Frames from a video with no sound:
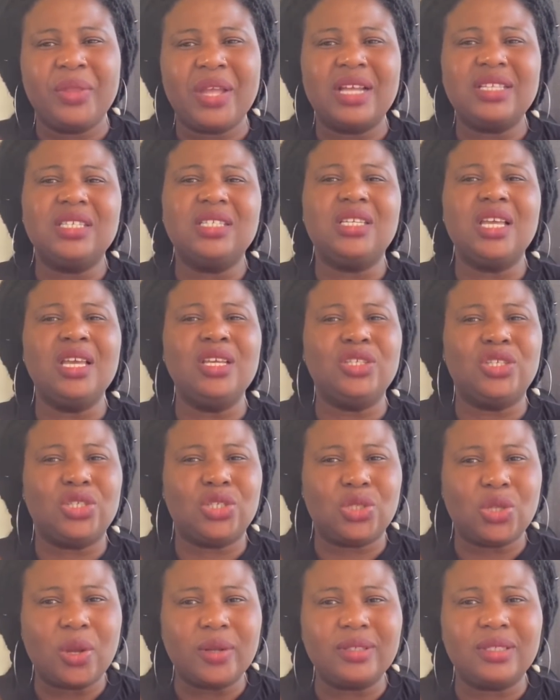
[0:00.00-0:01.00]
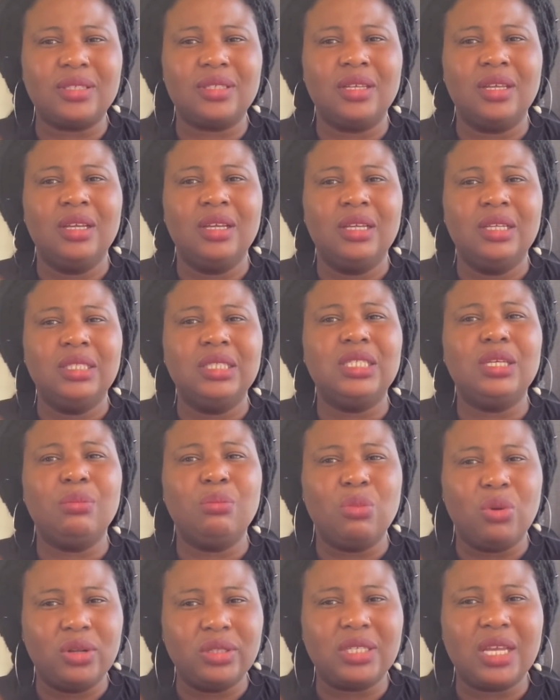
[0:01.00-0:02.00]
As it insult the
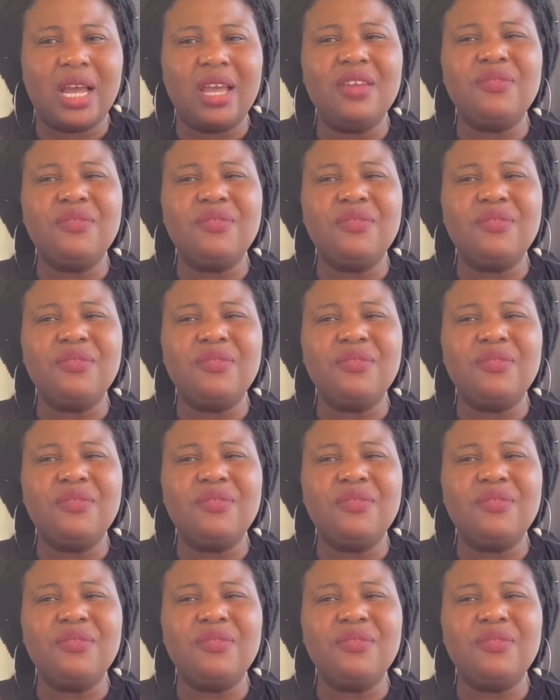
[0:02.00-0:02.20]
mother.